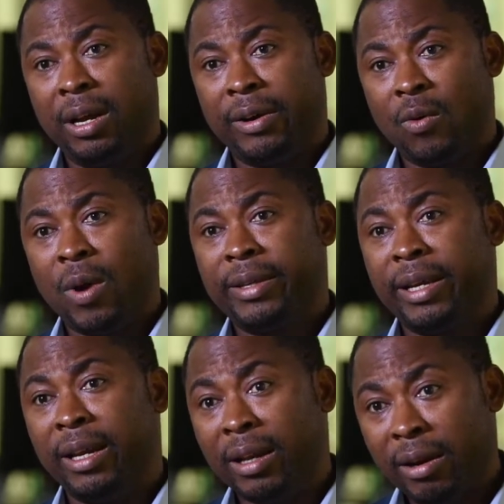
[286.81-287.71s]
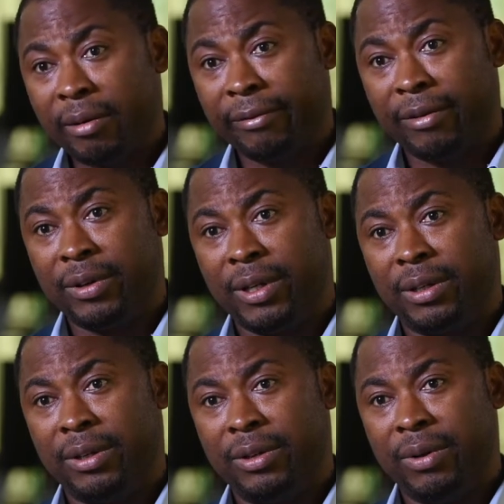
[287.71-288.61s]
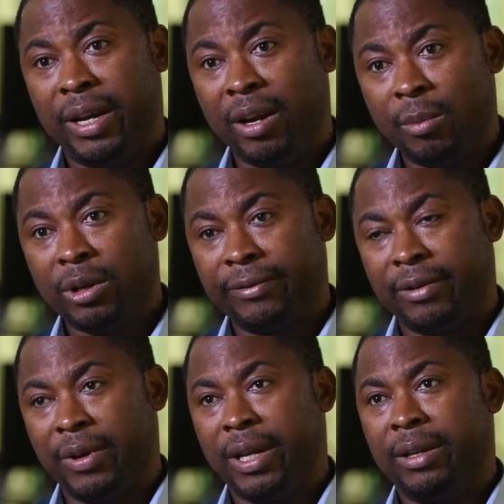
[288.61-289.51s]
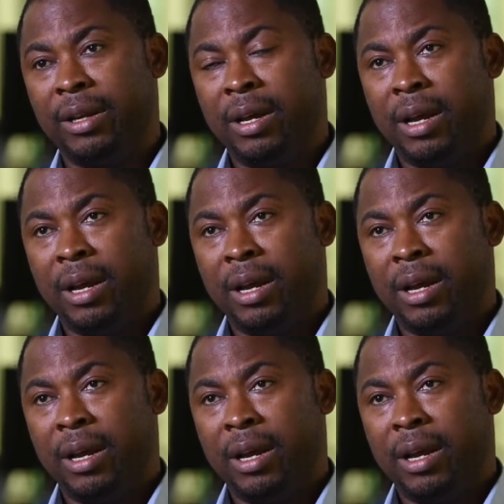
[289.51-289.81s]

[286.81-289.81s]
requires a lot of funding, you know, enormous funding,